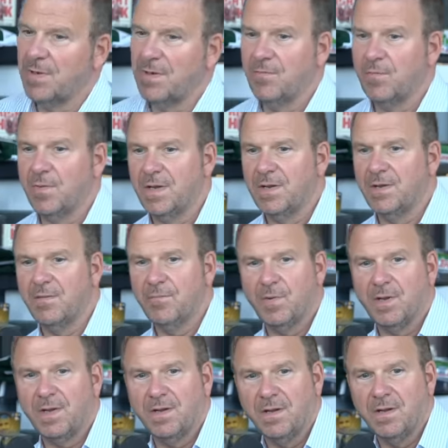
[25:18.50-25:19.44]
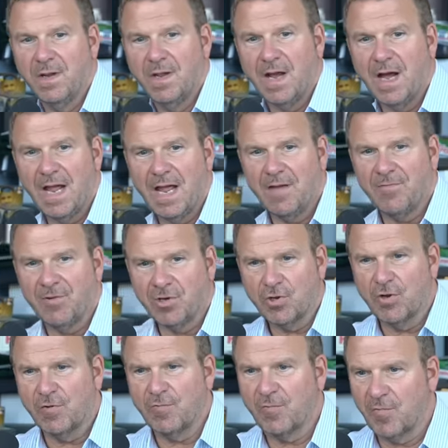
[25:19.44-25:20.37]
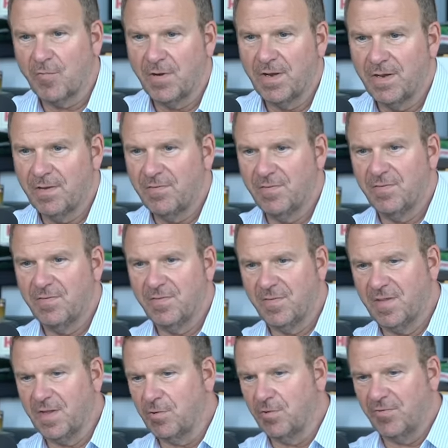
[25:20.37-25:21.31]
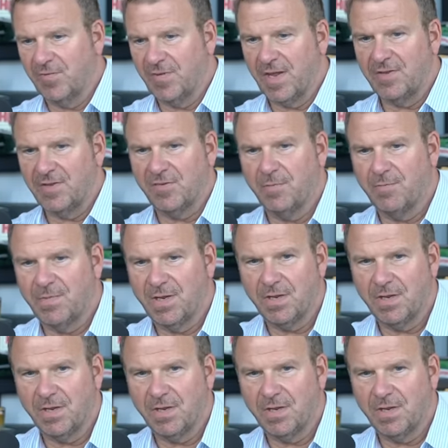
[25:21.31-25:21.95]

when when I have a good friends that'll say to me,